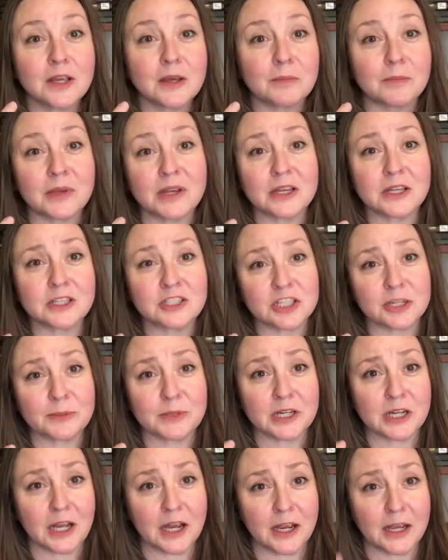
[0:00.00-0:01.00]
being a
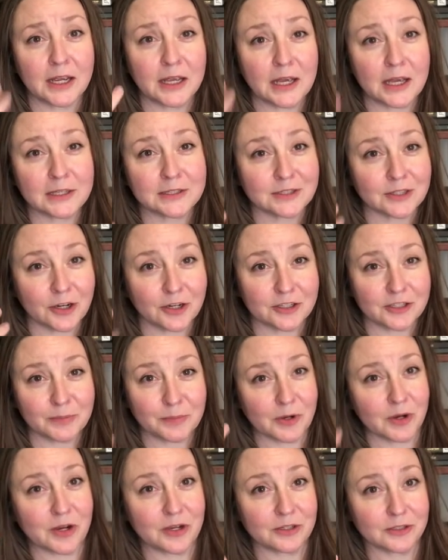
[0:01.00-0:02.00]
Gemini, I start to
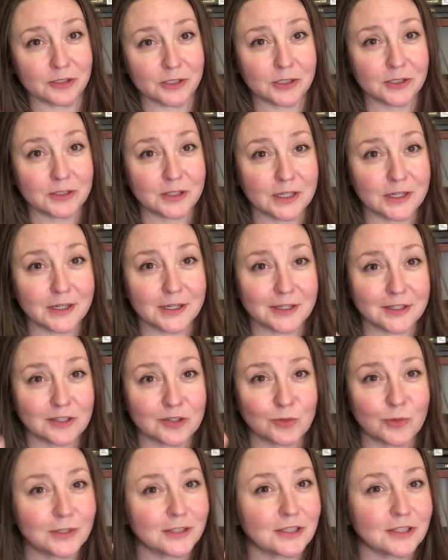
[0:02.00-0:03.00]
ponder things.
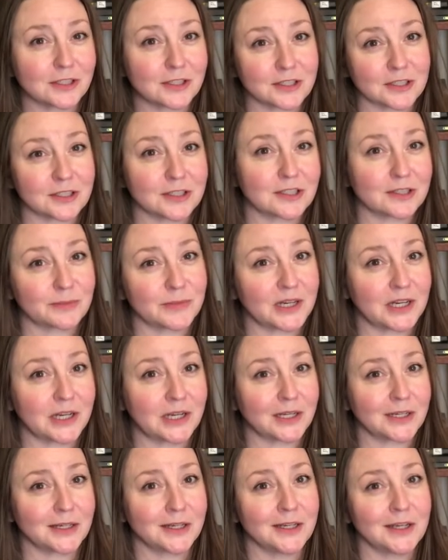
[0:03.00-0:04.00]
What does this
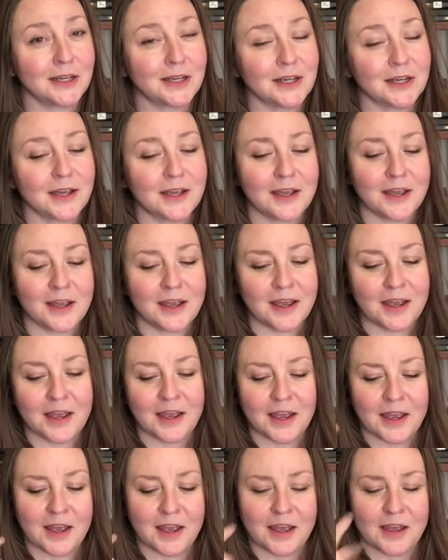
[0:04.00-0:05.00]
mean?
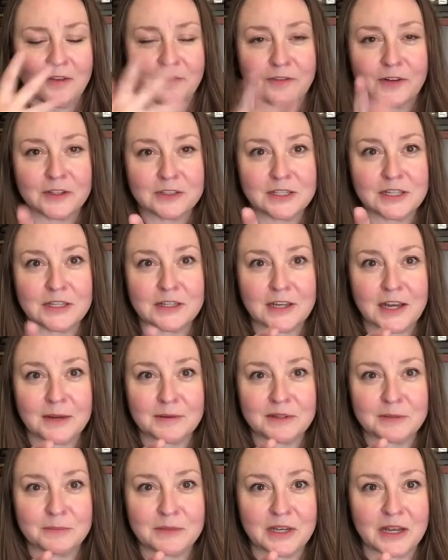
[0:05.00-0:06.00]
First thing that came
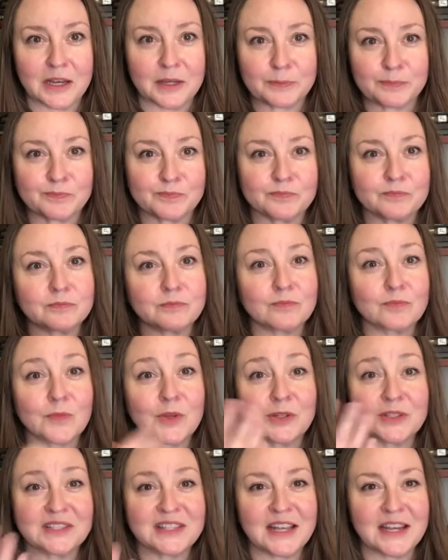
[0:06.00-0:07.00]
to me
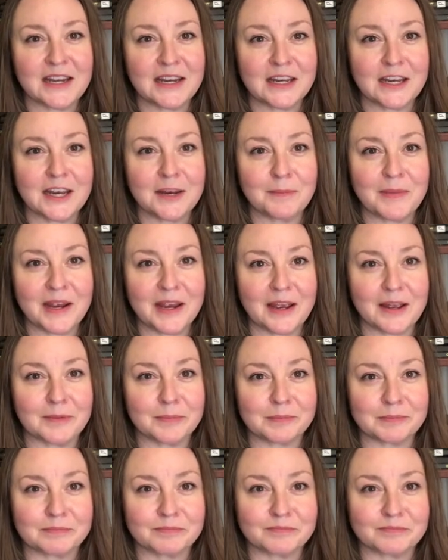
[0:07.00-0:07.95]
was the hanging man.